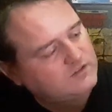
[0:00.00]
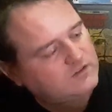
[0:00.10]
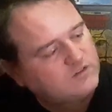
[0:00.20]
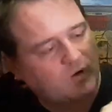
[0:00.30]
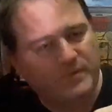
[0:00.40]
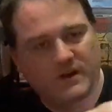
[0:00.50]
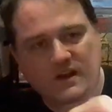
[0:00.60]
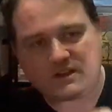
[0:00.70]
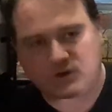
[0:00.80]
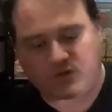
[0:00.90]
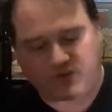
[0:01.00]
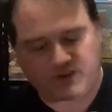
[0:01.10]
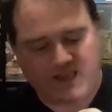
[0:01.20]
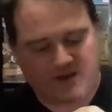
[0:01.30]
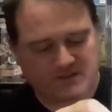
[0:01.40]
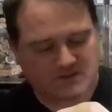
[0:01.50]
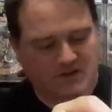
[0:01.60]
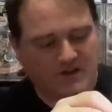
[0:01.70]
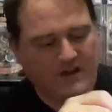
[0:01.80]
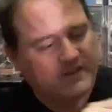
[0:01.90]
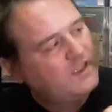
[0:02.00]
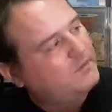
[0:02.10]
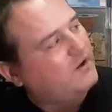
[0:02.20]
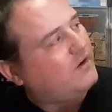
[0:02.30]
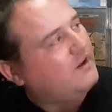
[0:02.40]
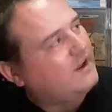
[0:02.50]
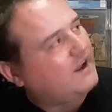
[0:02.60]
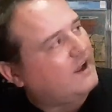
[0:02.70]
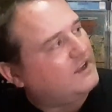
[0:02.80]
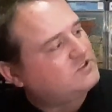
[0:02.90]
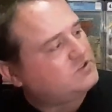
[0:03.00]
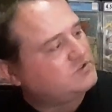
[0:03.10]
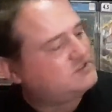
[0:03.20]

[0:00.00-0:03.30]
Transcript: copy, so I finally have it. So there we go. Issue